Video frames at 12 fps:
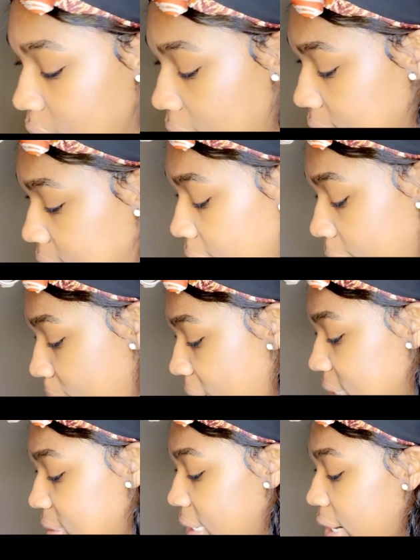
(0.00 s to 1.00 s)
that same
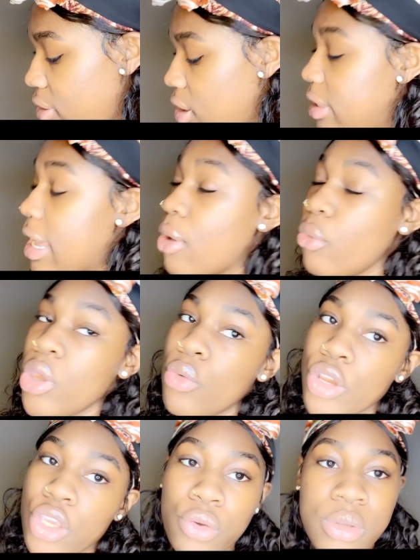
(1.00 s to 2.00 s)
mascara that we were
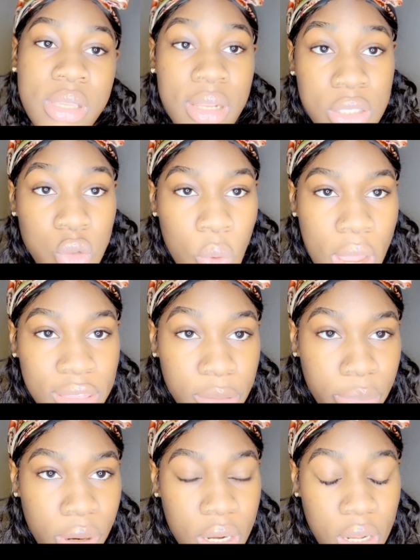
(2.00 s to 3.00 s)
using to add the
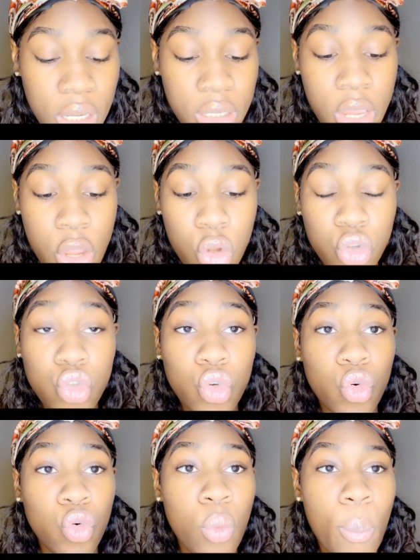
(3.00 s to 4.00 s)
product
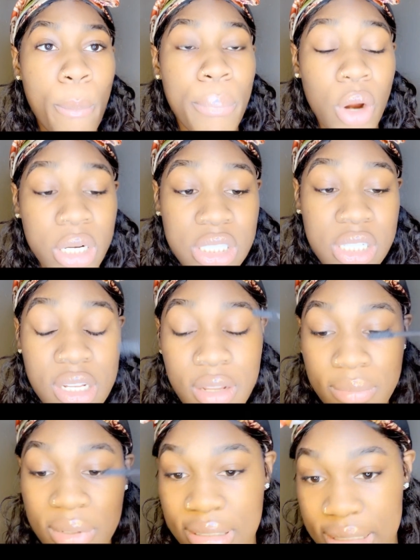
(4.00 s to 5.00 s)
to brush
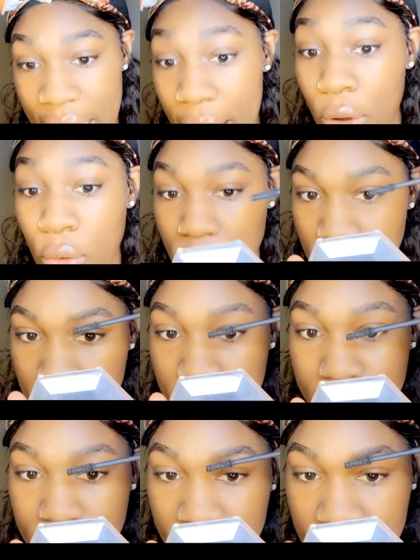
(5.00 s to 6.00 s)
them down
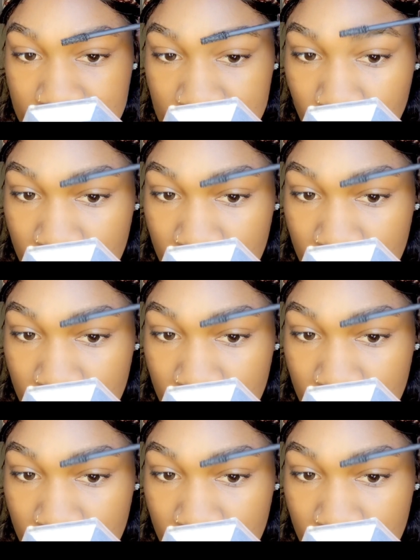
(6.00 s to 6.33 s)
in place so